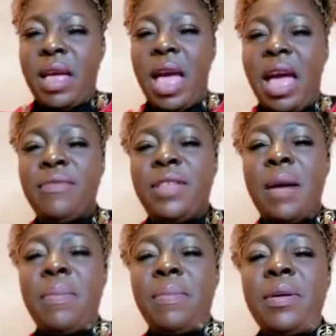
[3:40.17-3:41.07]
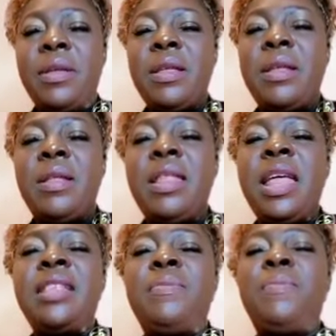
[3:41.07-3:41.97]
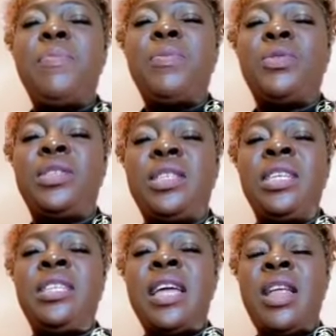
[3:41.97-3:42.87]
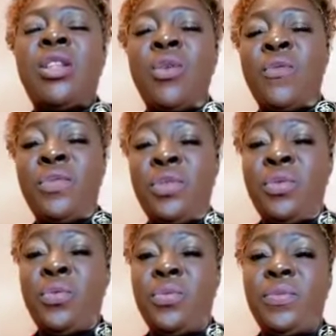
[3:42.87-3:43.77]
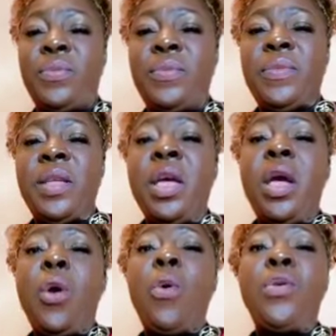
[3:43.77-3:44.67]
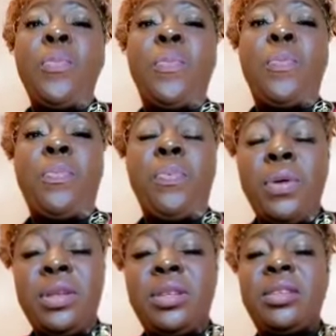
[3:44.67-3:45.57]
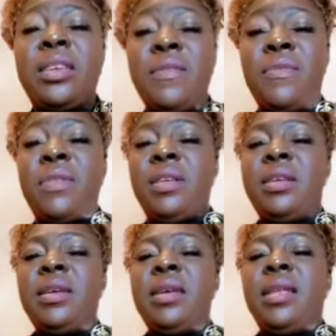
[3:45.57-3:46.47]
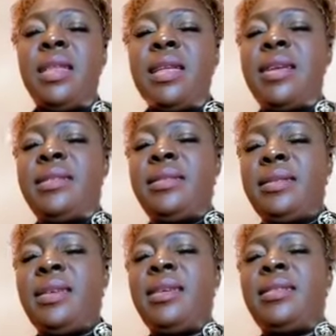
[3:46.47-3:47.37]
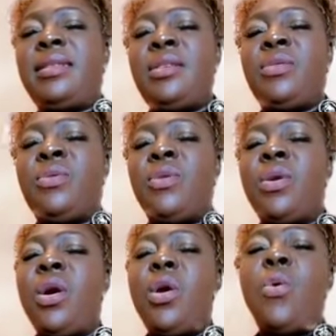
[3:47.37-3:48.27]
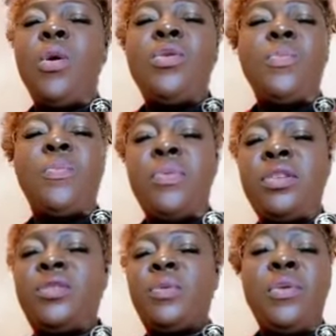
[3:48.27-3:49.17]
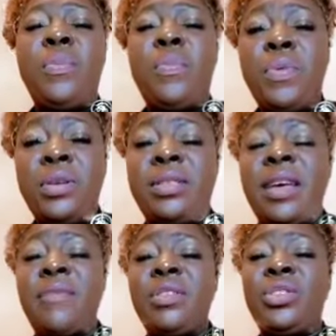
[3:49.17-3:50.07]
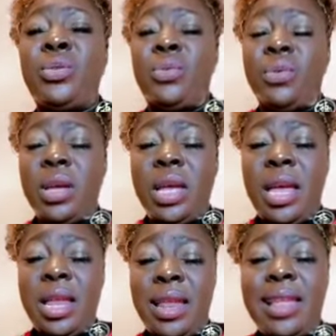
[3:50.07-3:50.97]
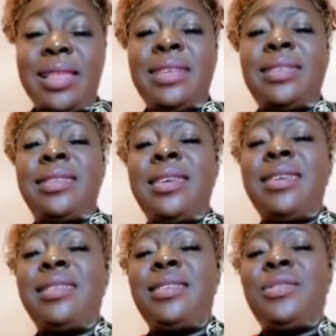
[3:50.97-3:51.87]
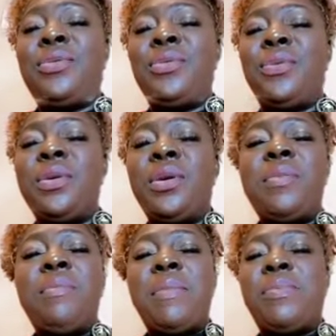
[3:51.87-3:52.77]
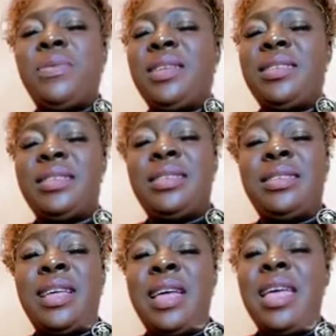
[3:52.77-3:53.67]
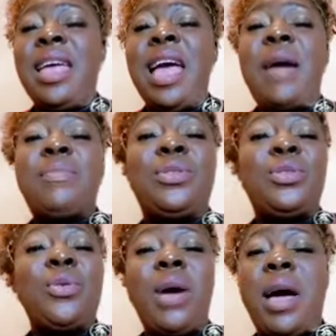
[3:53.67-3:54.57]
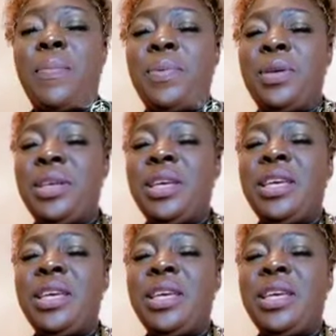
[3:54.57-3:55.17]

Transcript: have that. Let people see that love in you. When you preach giving, let them see it in you. When you preach salvation, let them see it in you, my brothers and sisters. I'm so happy